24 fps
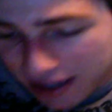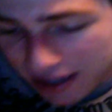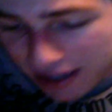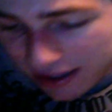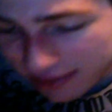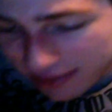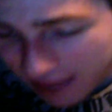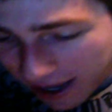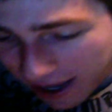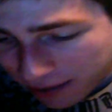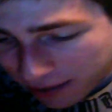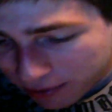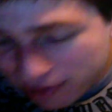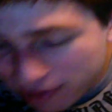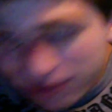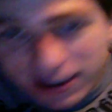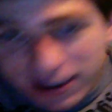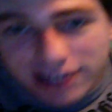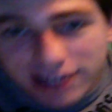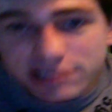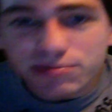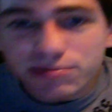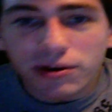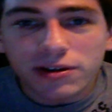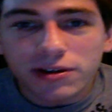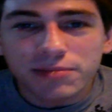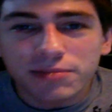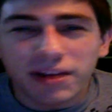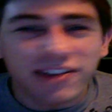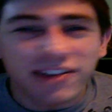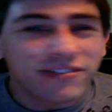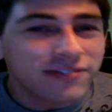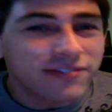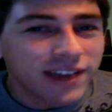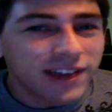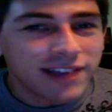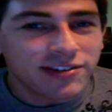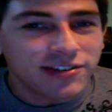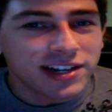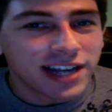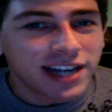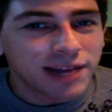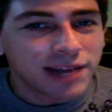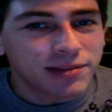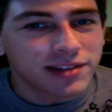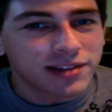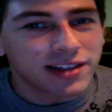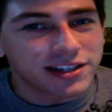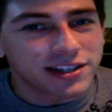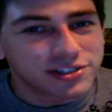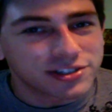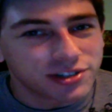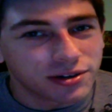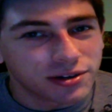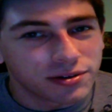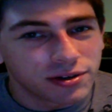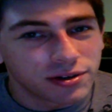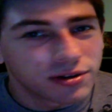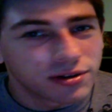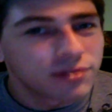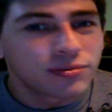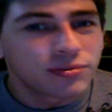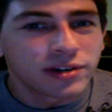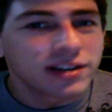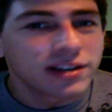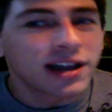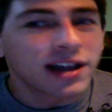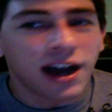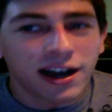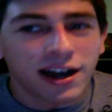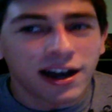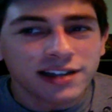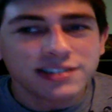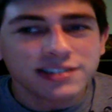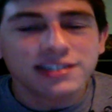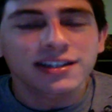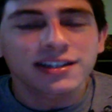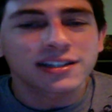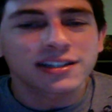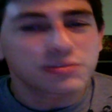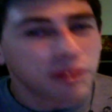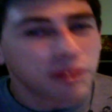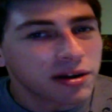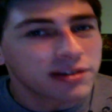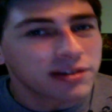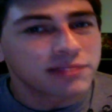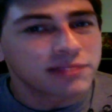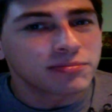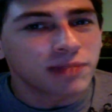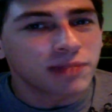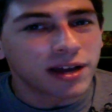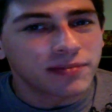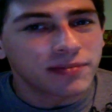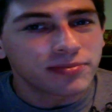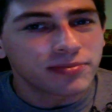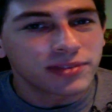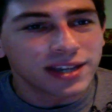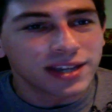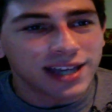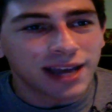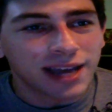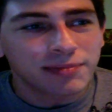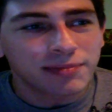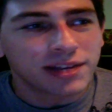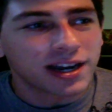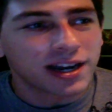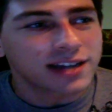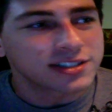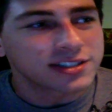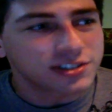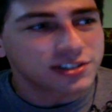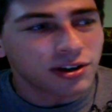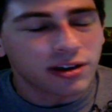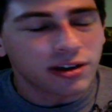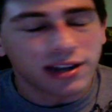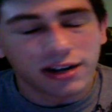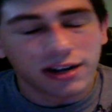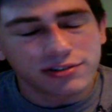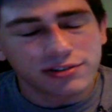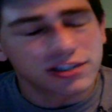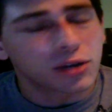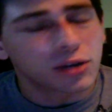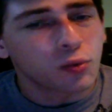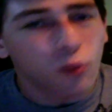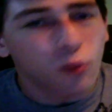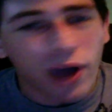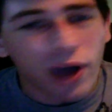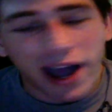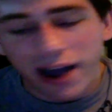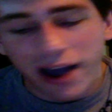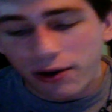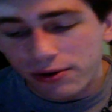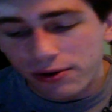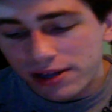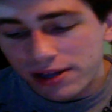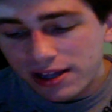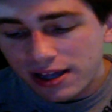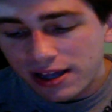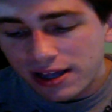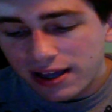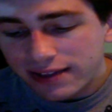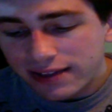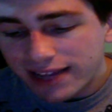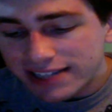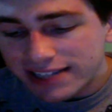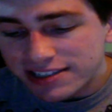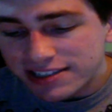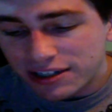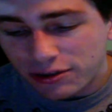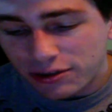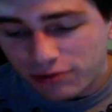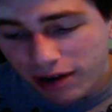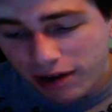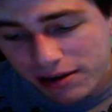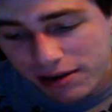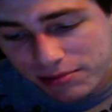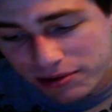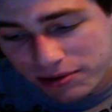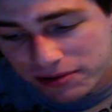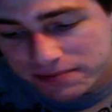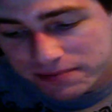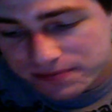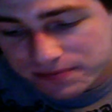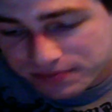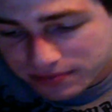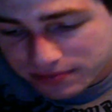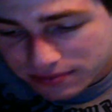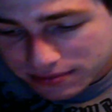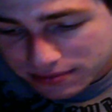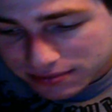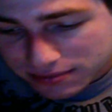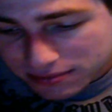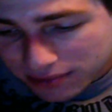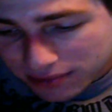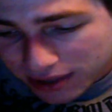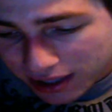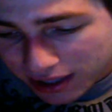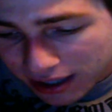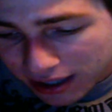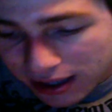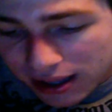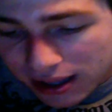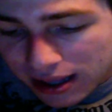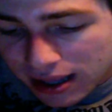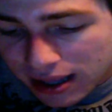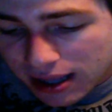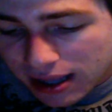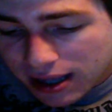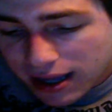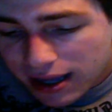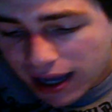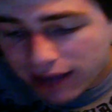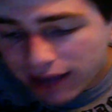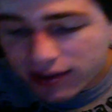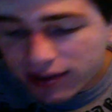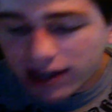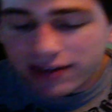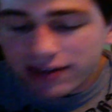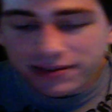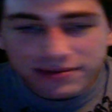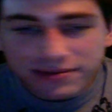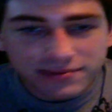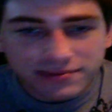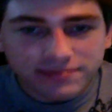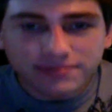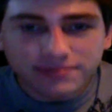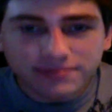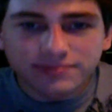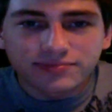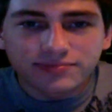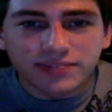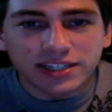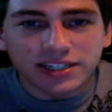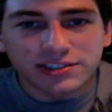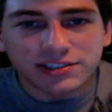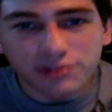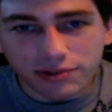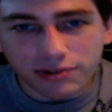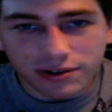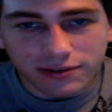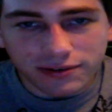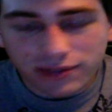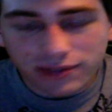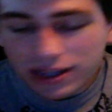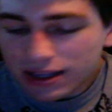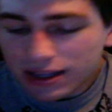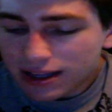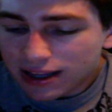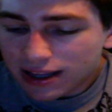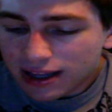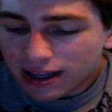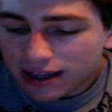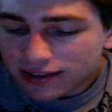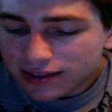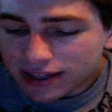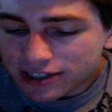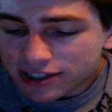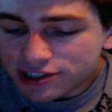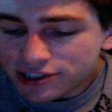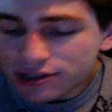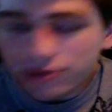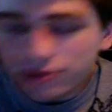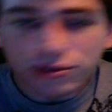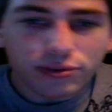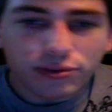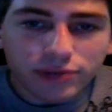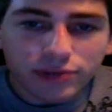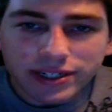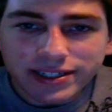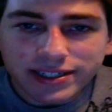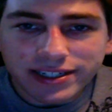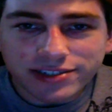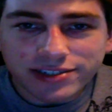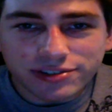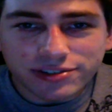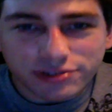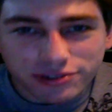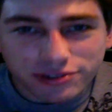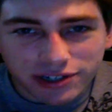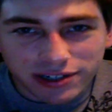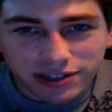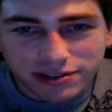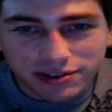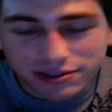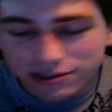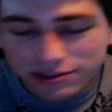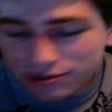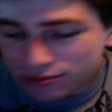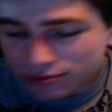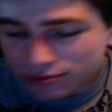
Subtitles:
That's probably my favorite game that they showed. Really, honestly, that's probably the game that I saw that I was like, wow, that's incredible. And then they showed 3 teaser trailers,